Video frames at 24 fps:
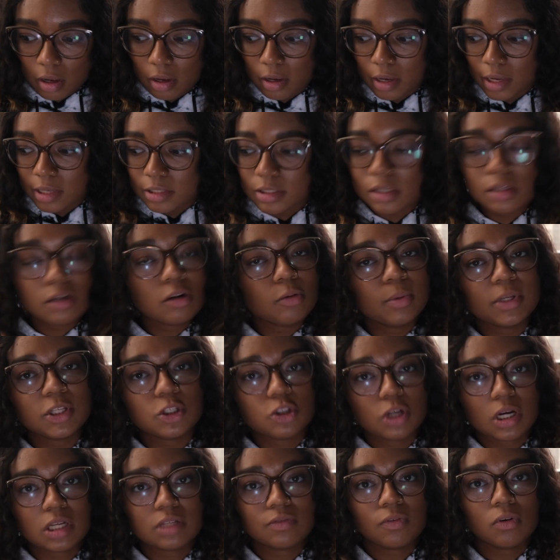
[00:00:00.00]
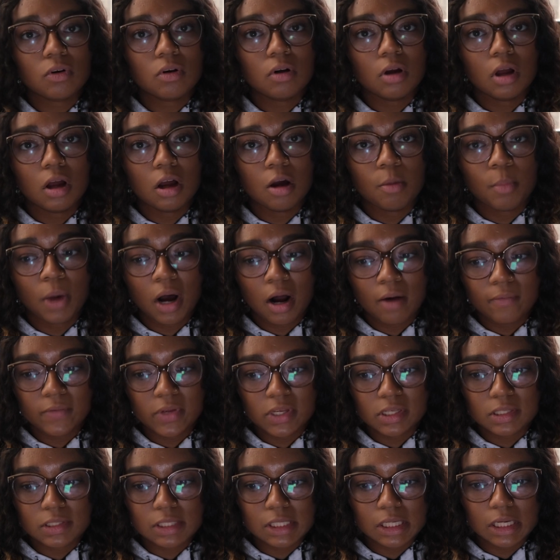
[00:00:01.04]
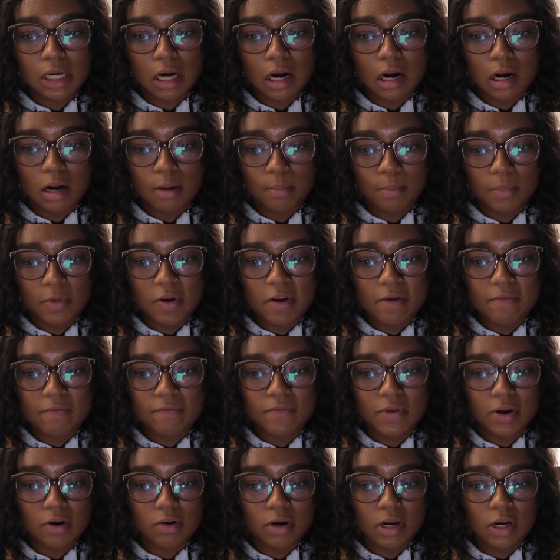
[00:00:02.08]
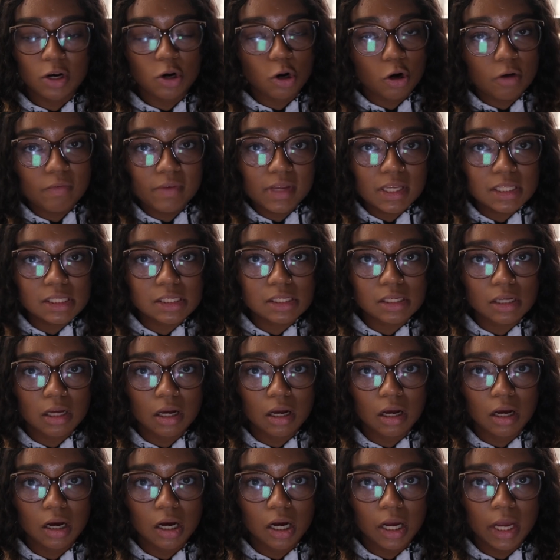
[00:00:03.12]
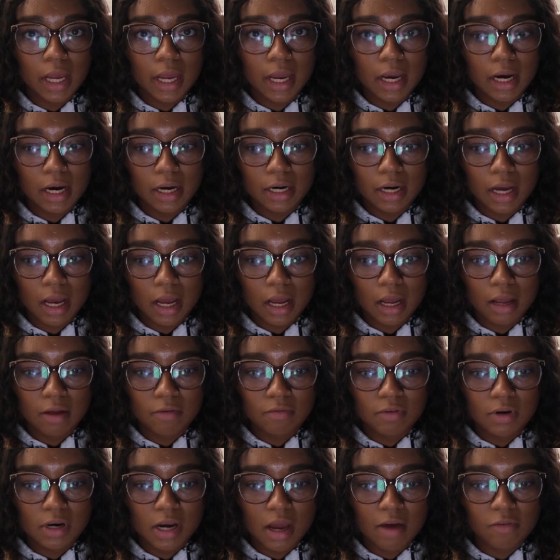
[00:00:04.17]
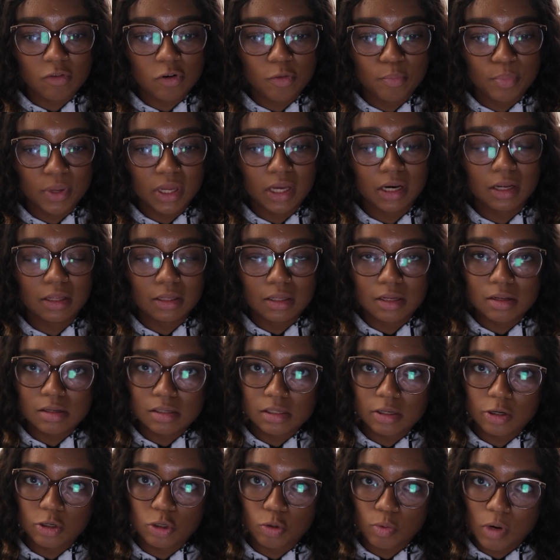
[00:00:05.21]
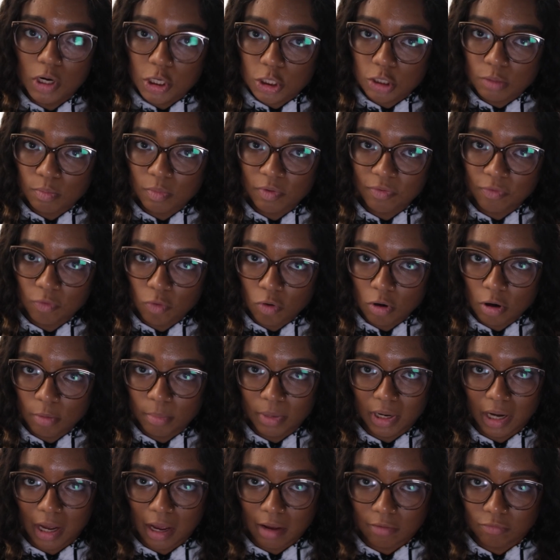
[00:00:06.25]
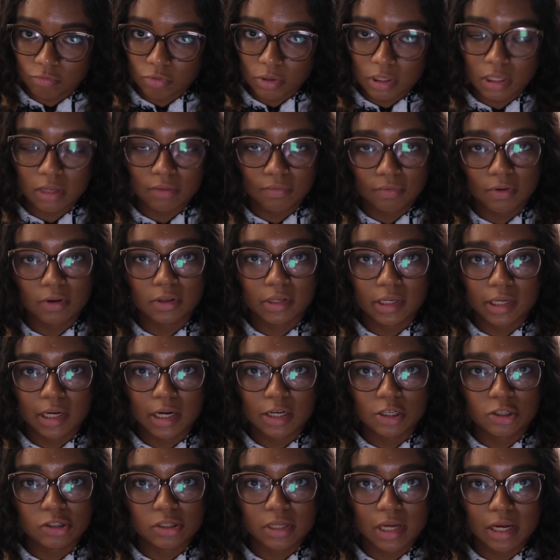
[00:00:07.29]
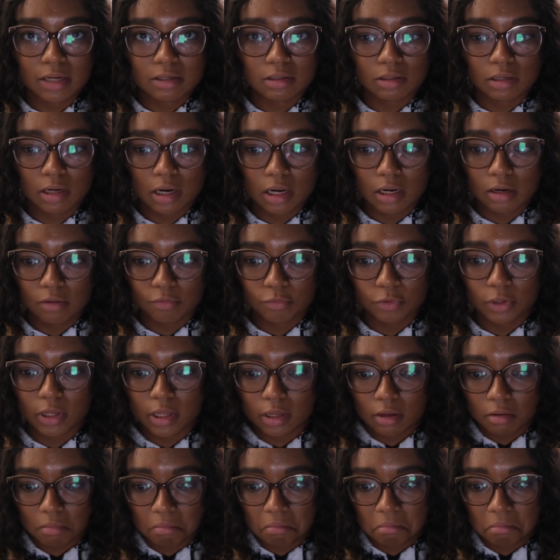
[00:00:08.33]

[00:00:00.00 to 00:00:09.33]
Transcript: It's a little bit stressful. Obviously, I'm very nervous and I've never been in this situation before, but I really felt like I just had to kind of like